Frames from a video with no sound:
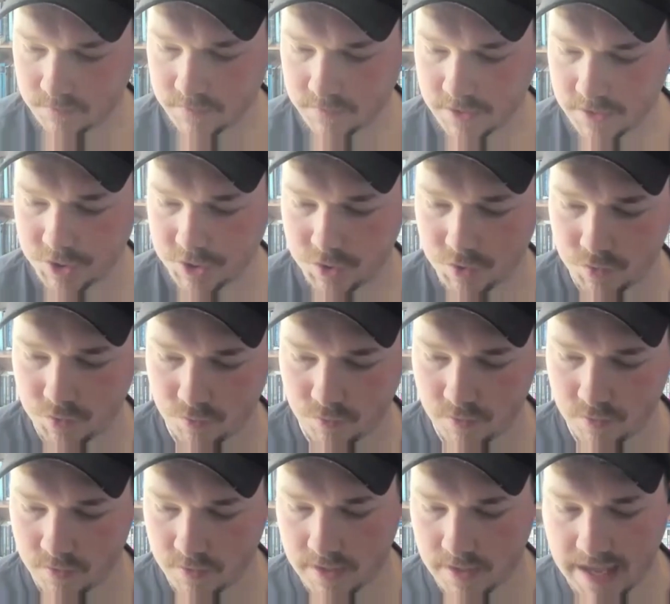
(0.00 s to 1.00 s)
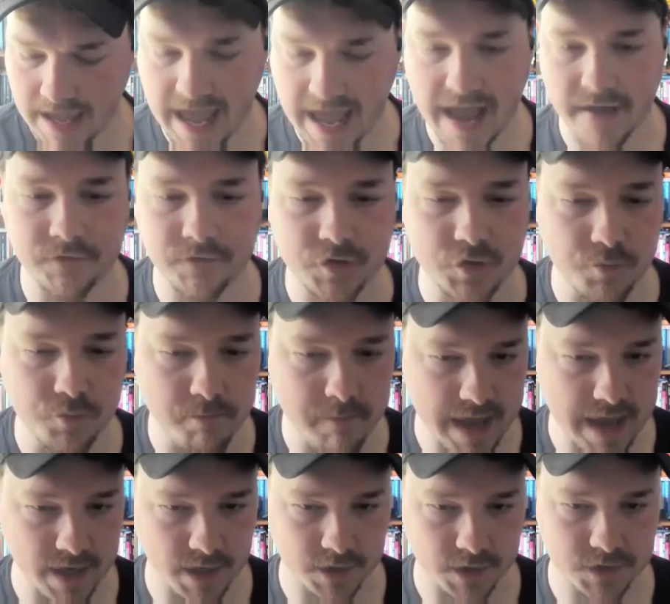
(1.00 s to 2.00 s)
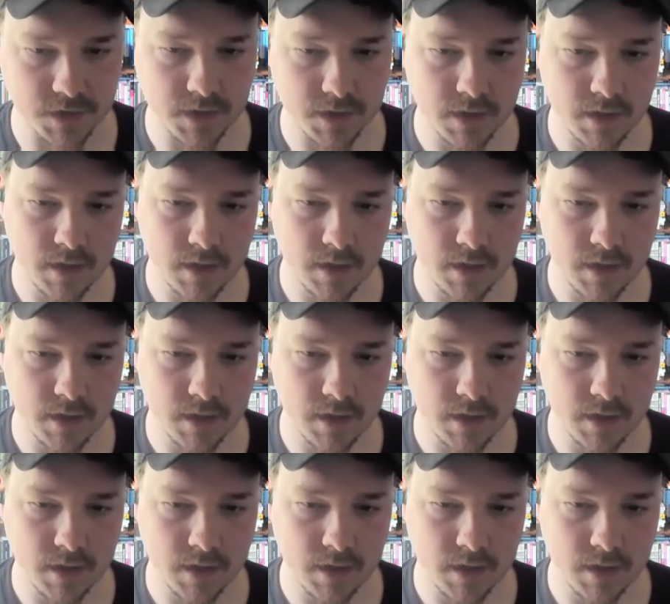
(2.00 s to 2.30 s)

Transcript: that you have to manage.